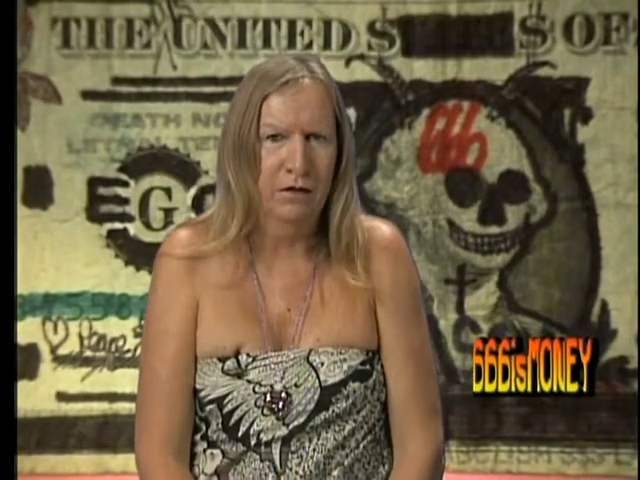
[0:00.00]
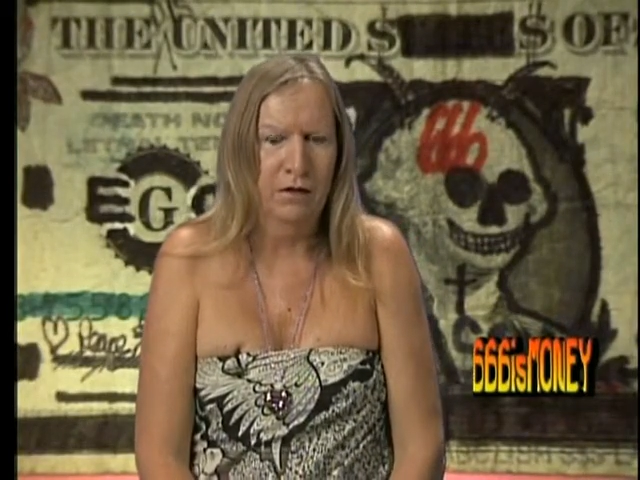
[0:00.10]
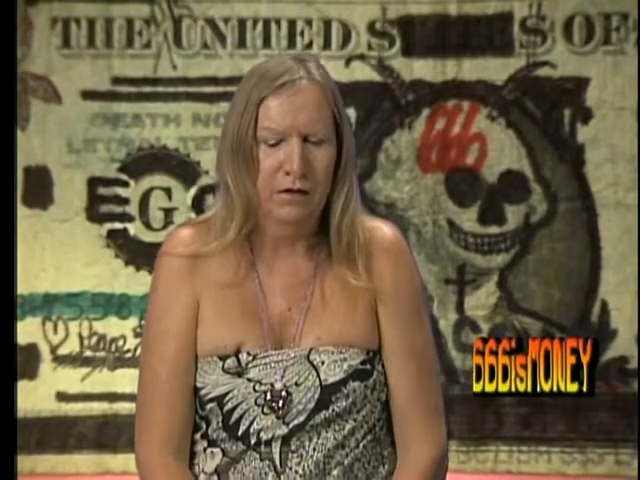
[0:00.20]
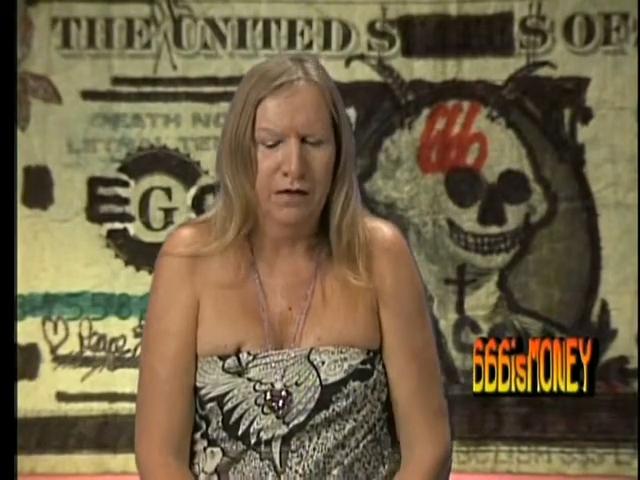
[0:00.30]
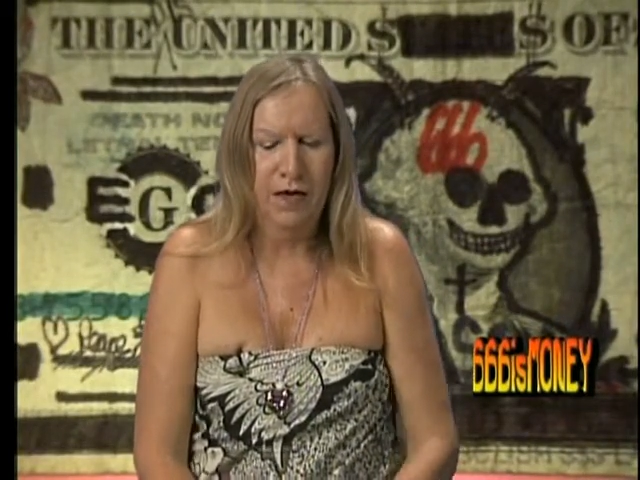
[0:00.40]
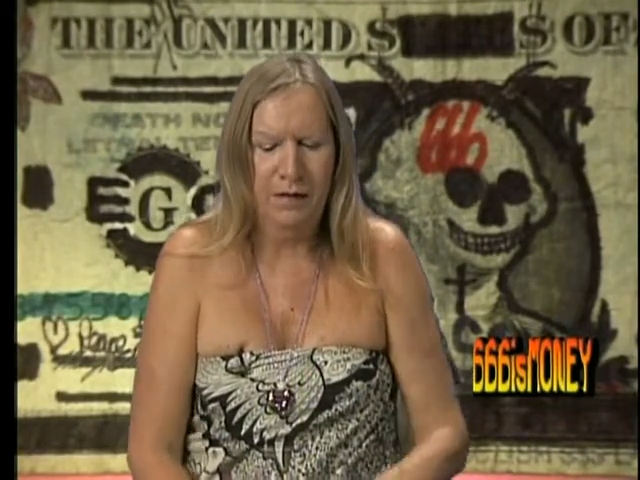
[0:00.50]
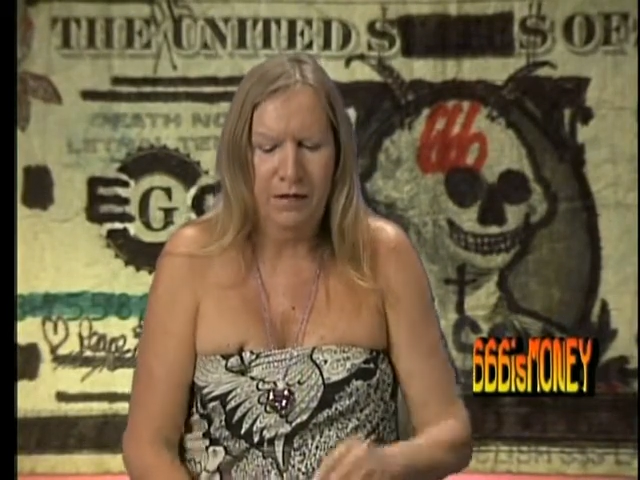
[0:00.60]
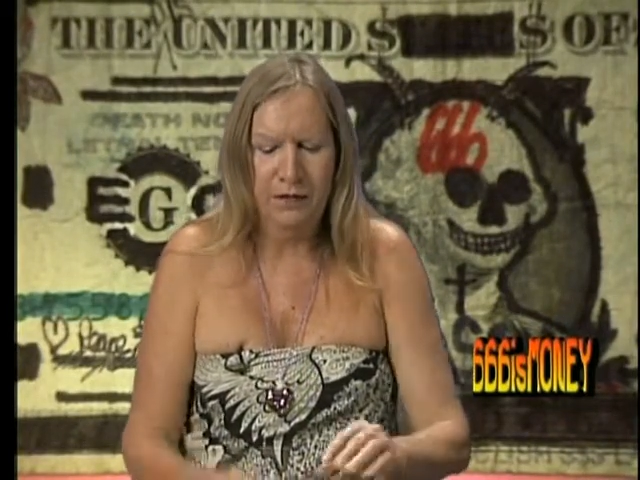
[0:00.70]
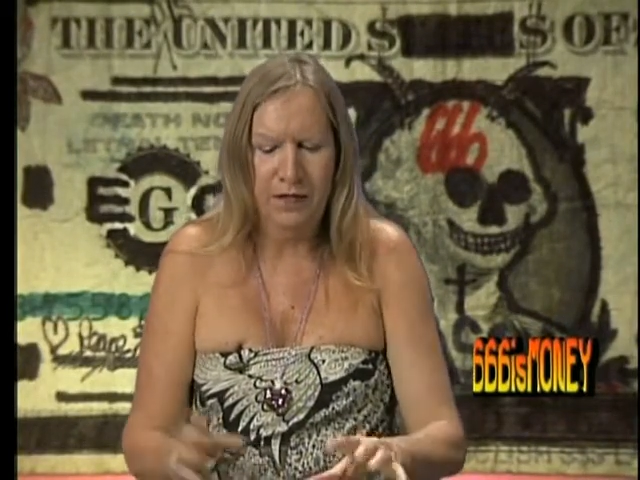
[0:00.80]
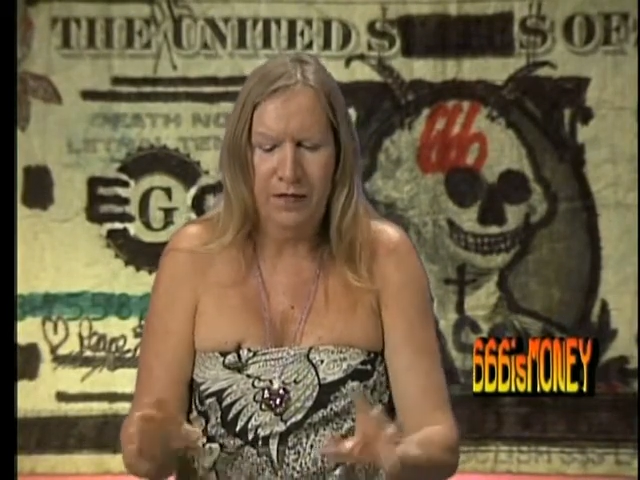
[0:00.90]
all the time. I
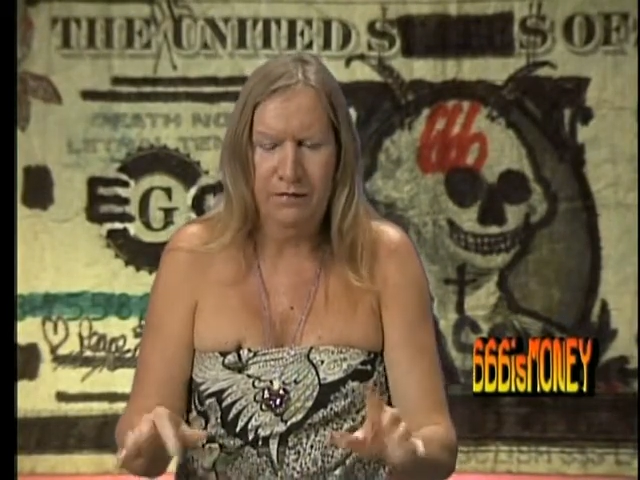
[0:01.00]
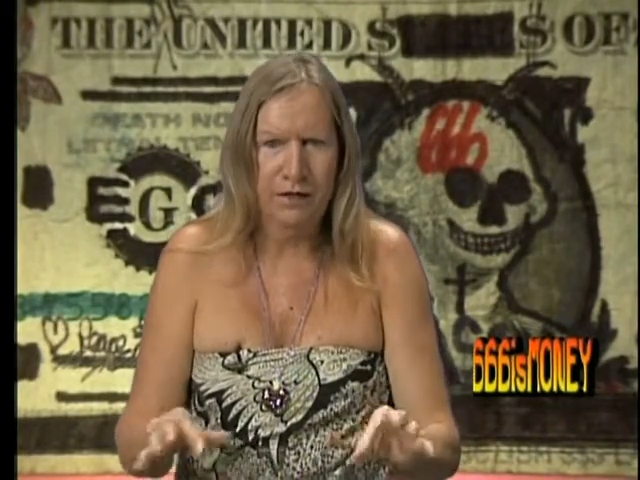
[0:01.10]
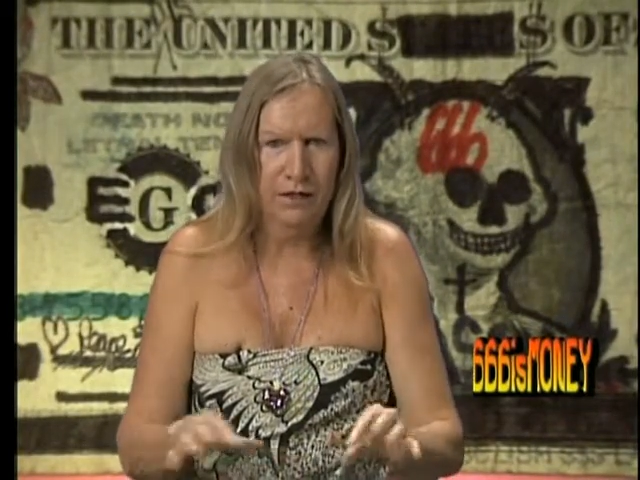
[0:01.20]
used to have these